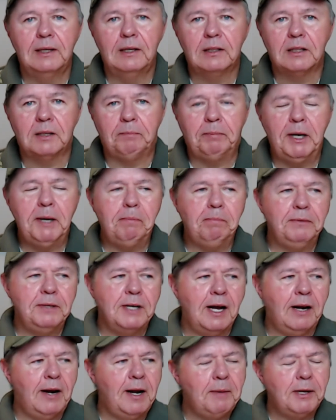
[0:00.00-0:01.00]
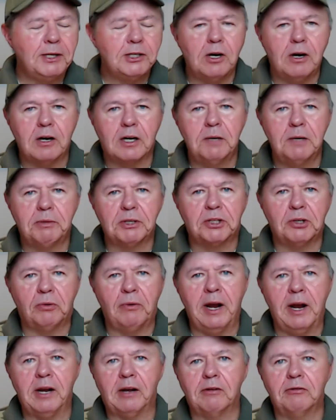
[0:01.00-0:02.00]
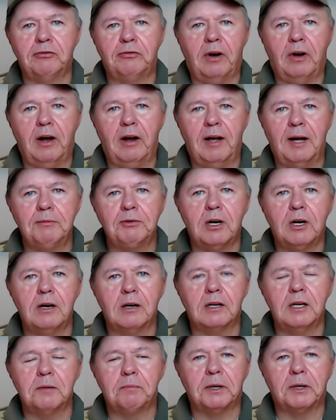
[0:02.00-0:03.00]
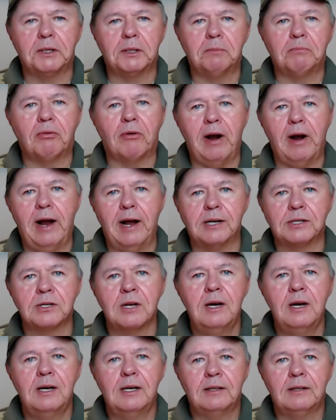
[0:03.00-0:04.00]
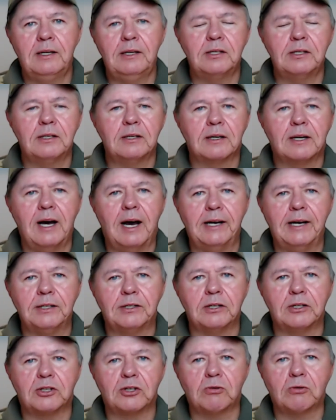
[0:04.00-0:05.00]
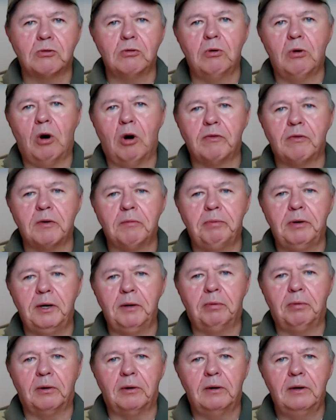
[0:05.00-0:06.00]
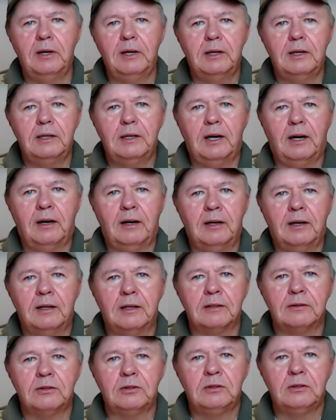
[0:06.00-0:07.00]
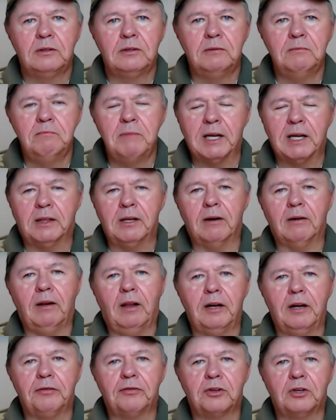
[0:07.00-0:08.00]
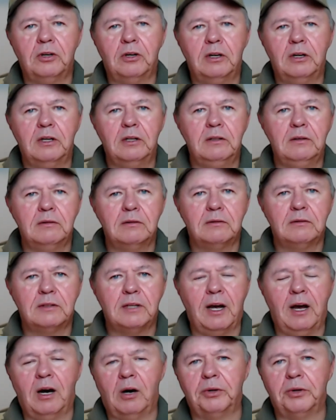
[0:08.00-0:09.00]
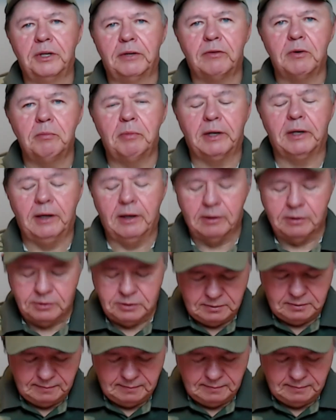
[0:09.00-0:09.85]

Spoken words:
The people. Now, I'm not talking about the rank and file. I'm talking about the brass. These are the guys that screw over people, make their life good, and to hell with everybody else.